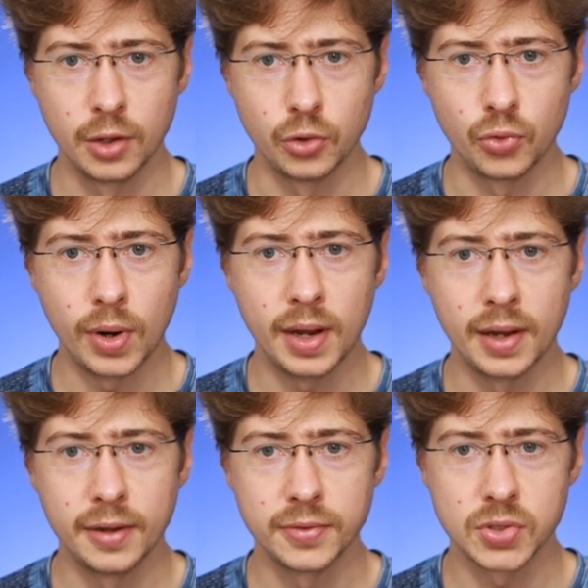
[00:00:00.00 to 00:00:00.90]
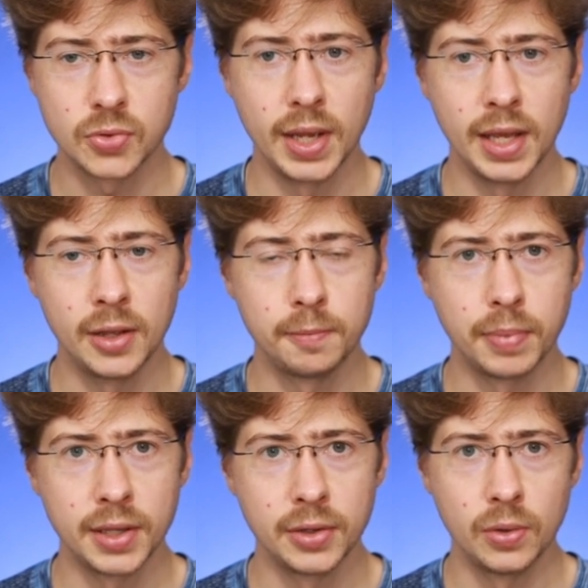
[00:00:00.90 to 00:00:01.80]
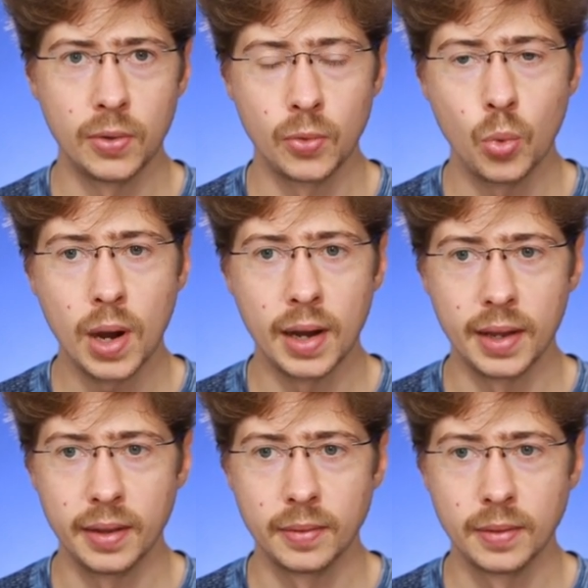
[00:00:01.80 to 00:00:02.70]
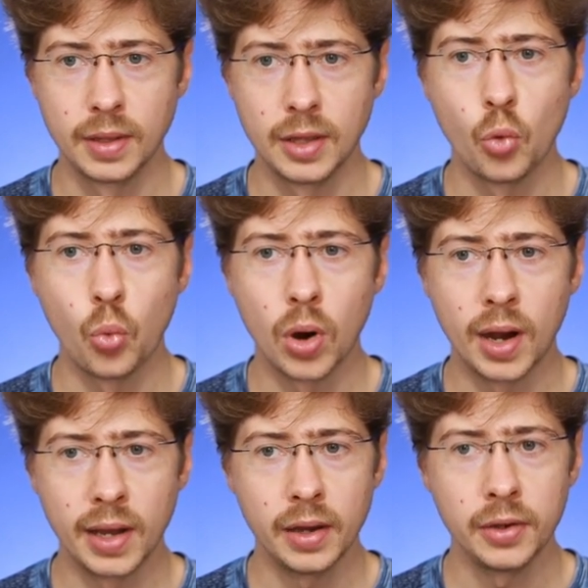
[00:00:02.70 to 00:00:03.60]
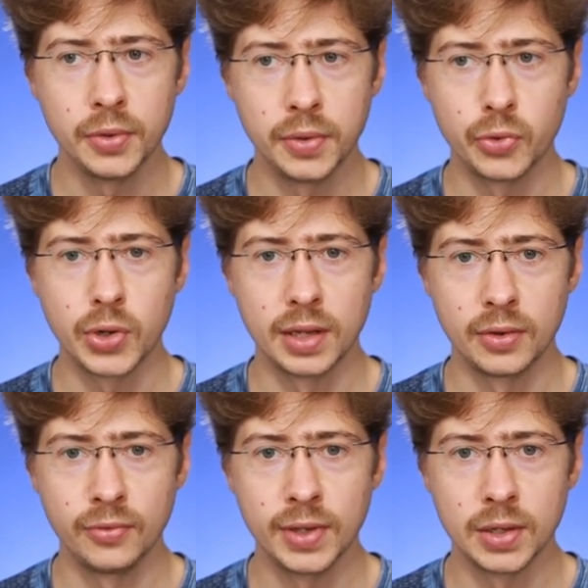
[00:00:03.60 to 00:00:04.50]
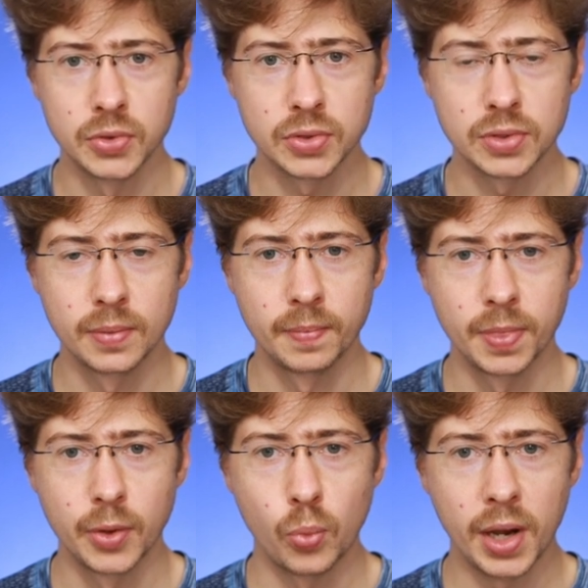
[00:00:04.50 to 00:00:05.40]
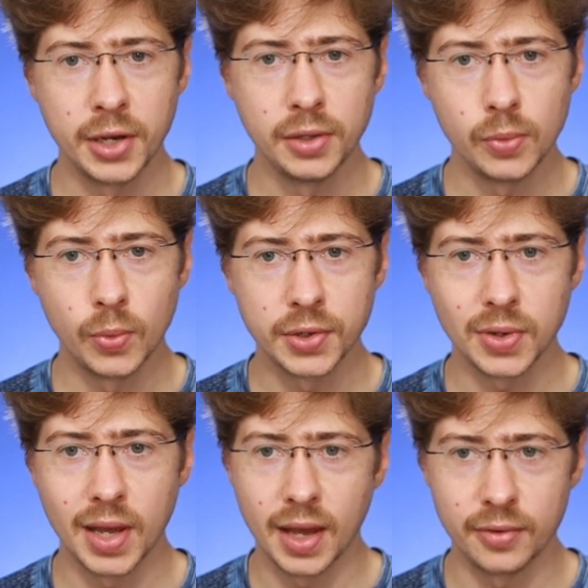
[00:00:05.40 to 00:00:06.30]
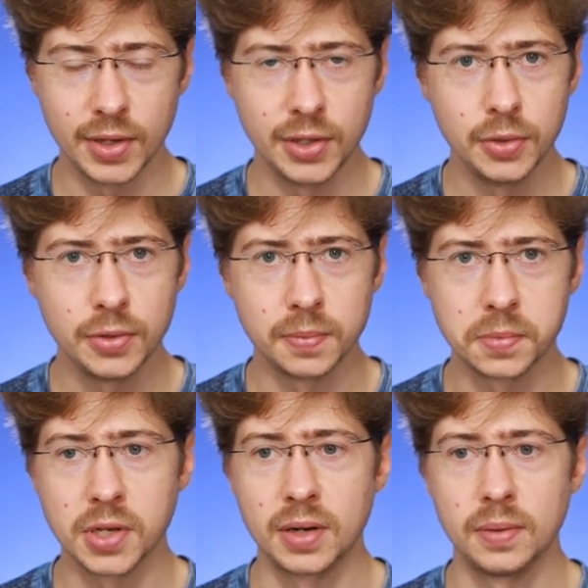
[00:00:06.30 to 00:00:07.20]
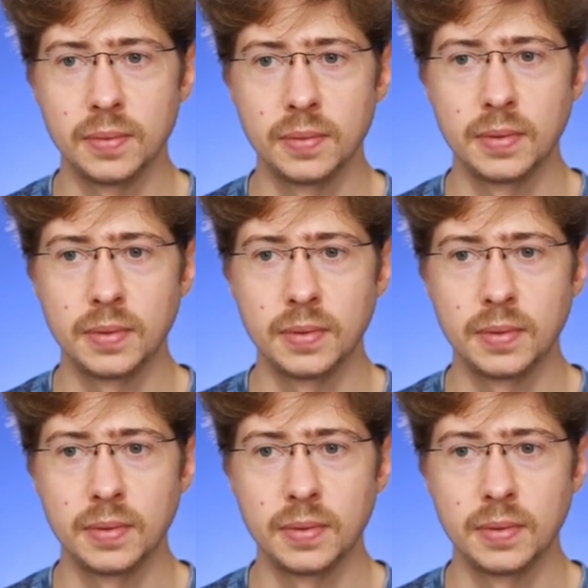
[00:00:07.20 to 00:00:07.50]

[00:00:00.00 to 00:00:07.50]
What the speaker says: Drive is created by your why. Why are you creating videos? Why do you want to have a YouTube channel?